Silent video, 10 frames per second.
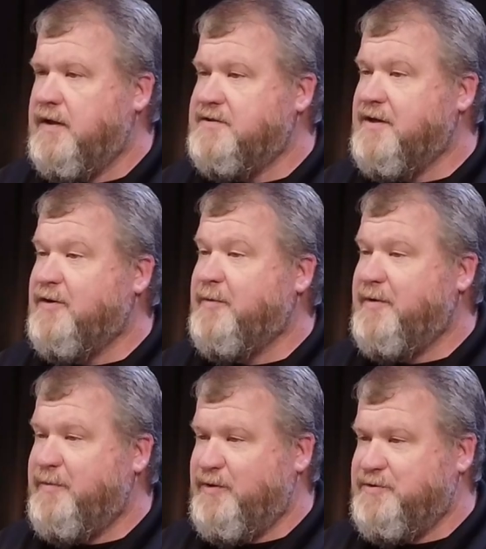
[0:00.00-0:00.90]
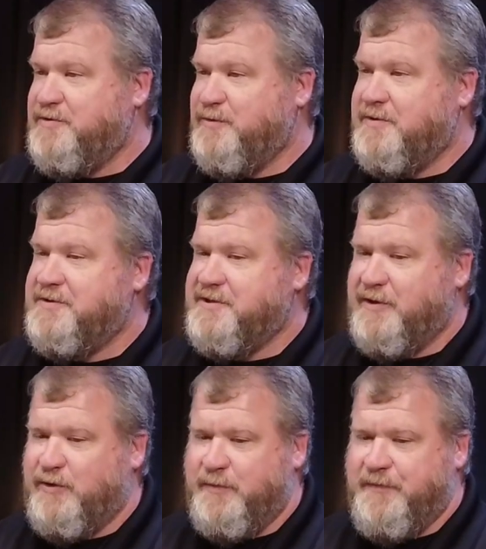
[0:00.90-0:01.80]
Let's talk about boat tours.
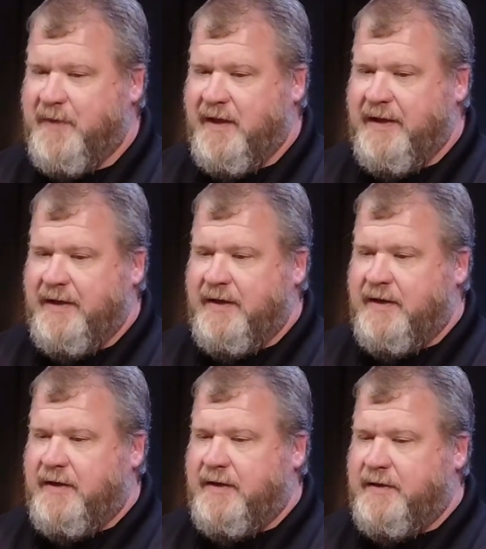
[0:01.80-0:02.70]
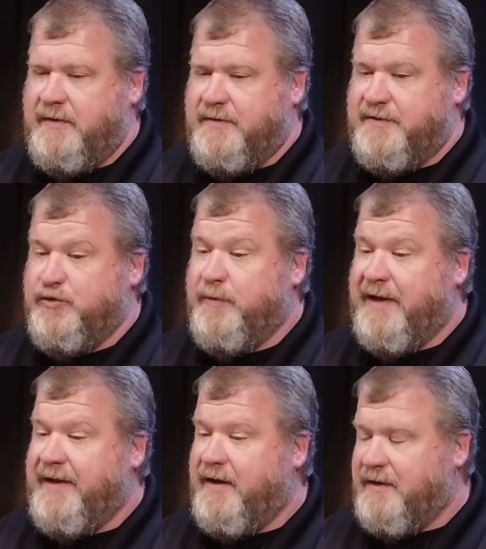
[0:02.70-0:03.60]
So, to
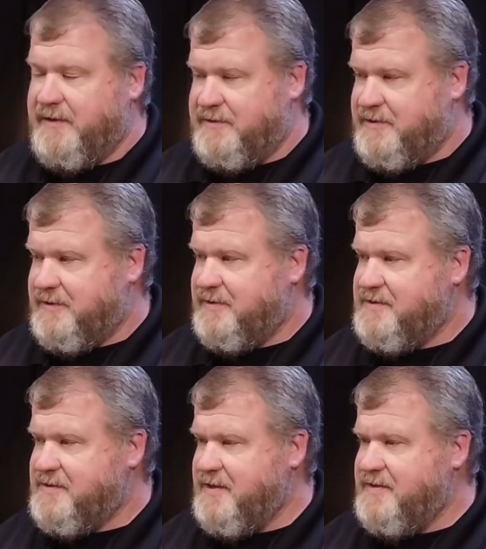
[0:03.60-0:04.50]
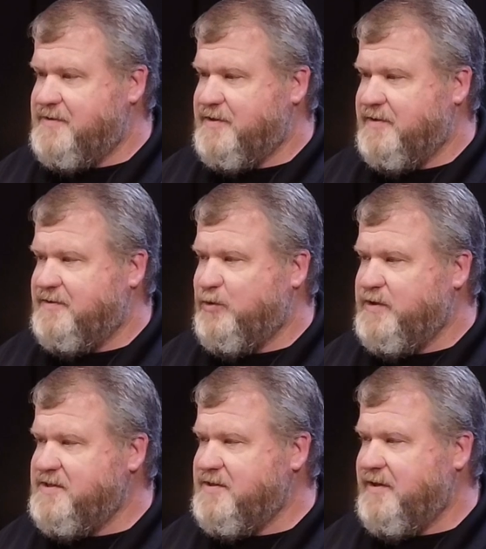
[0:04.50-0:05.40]
my knowledge, since the
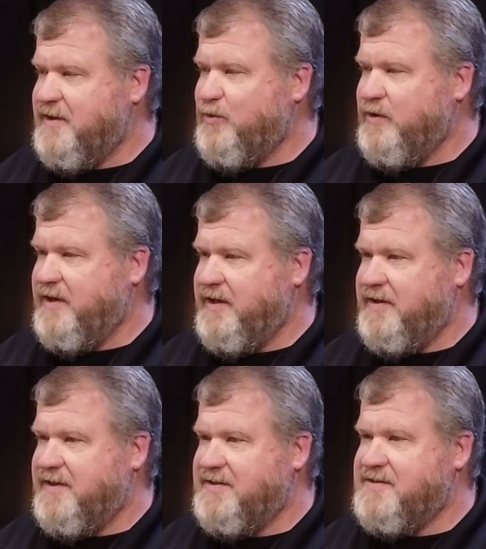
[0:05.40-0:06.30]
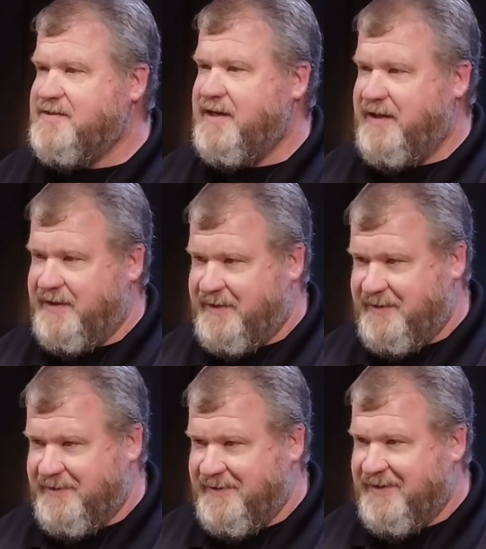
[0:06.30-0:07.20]
Twin City Queen
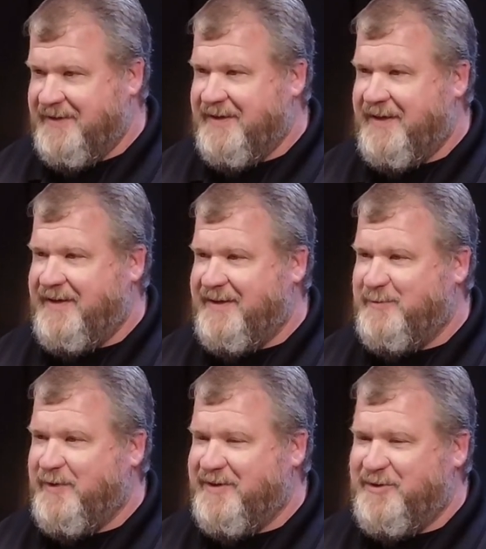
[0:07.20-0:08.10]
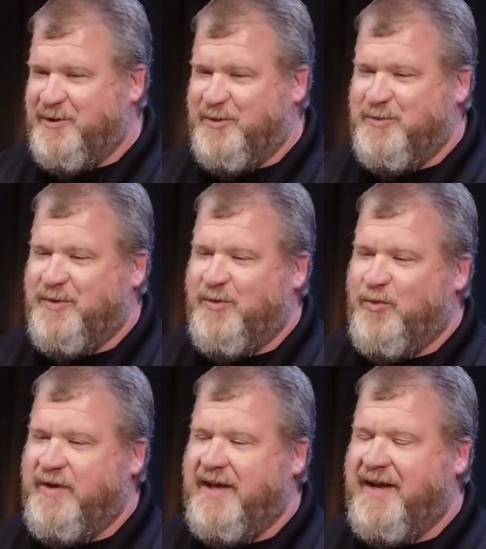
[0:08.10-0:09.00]
sank in Monroe,
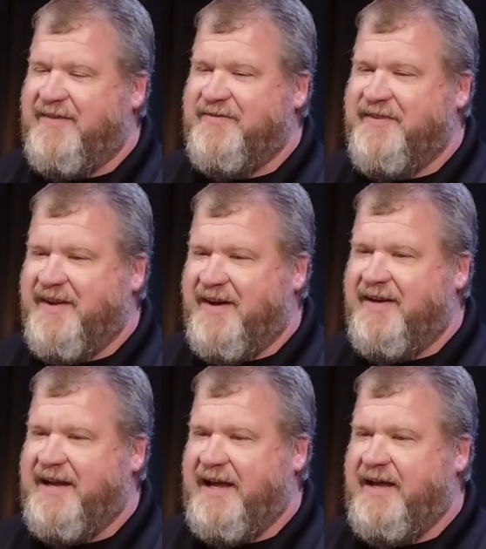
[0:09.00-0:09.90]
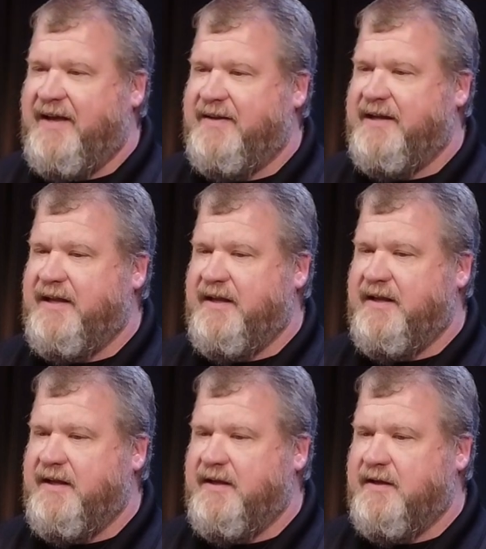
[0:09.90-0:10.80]
we have not had
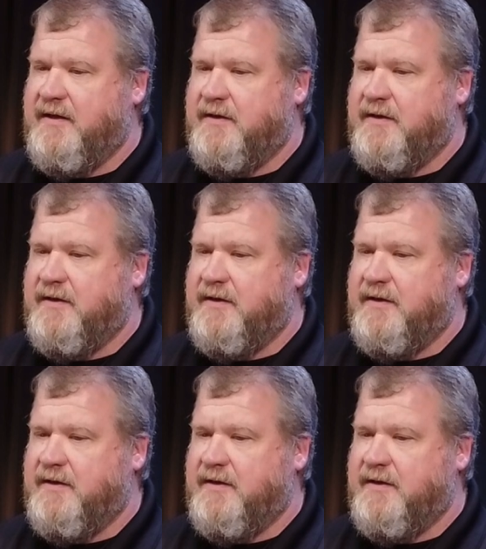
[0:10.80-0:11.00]
any